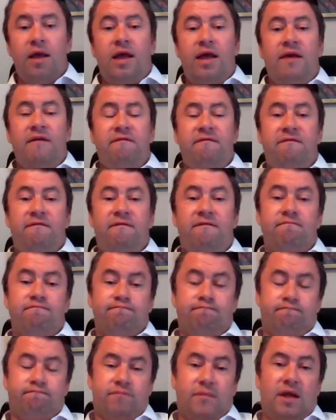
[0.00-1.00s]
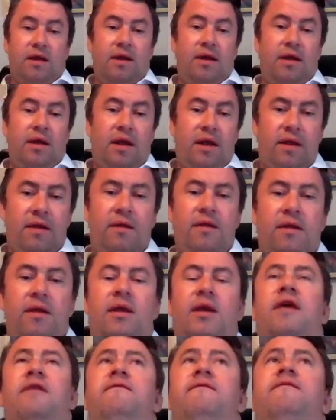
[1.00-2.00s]
if,
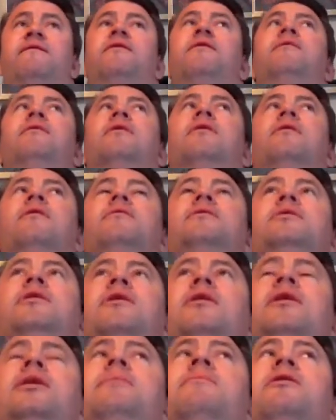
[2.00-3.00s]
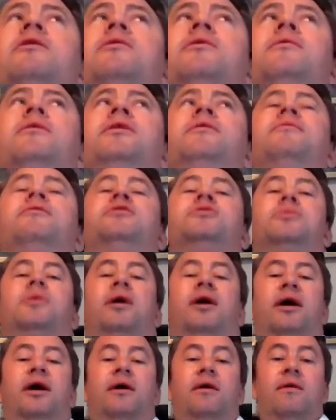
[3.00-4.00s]
if you are talking about going to a
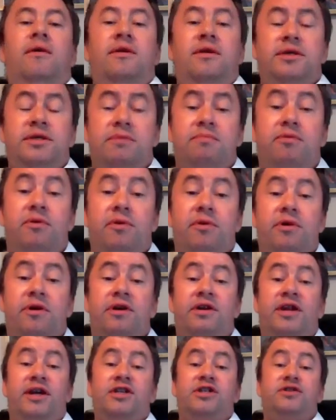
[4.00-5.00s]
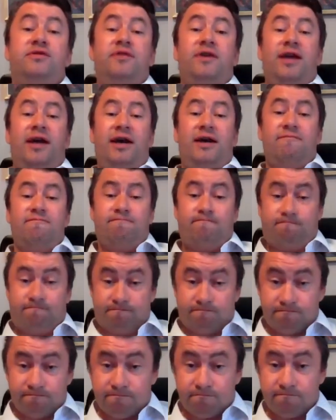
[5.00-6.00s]
trial, it is important that you get
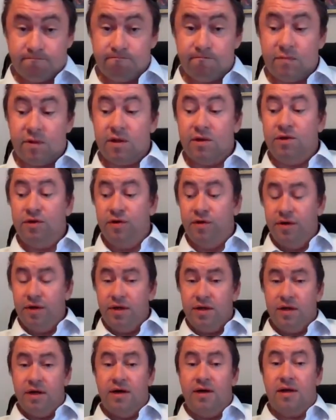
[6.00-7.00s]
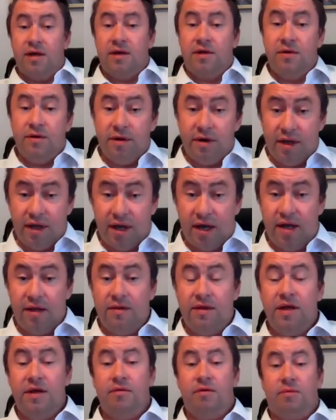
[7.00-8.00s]
good, good uh,
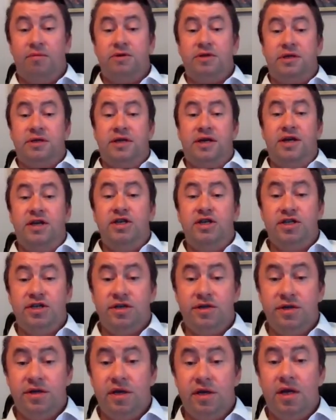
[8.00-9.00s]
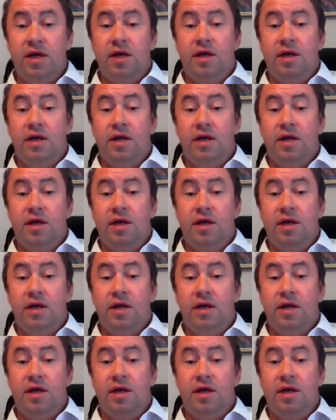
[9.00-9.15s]
legal representation.